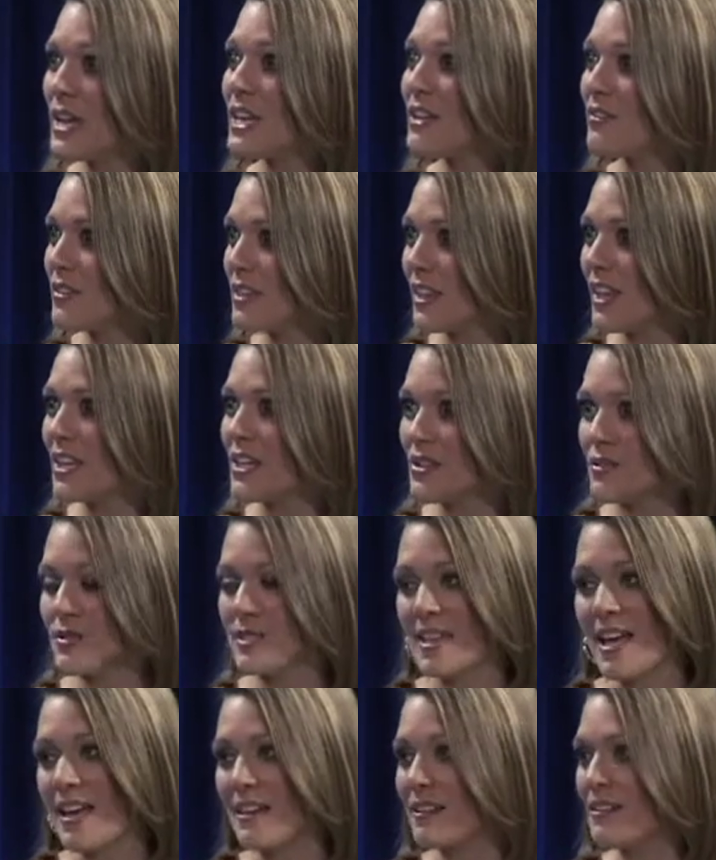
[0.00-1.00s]
And even like you
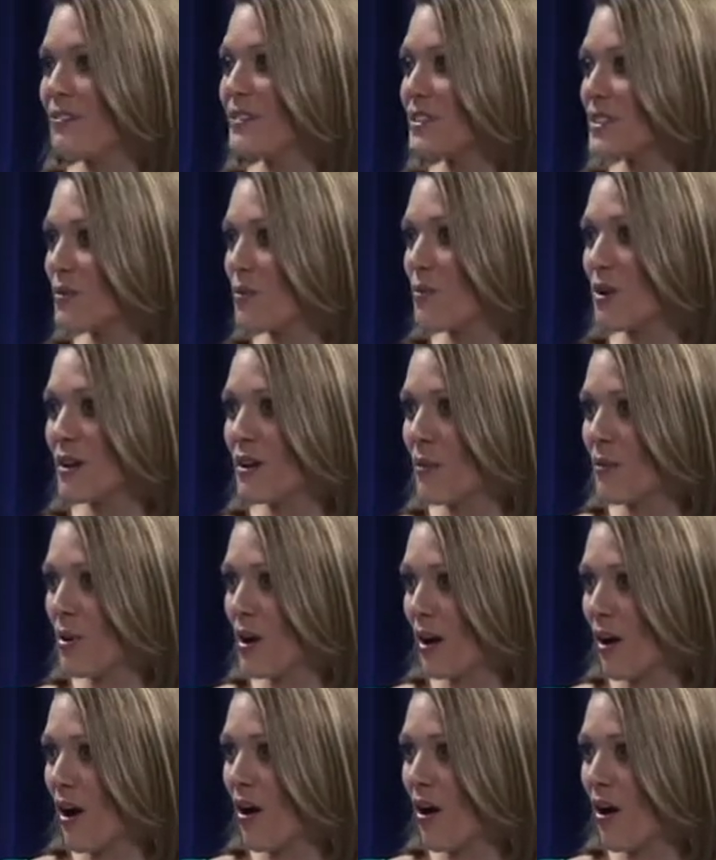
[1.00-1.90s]
said, if it's a one-on-one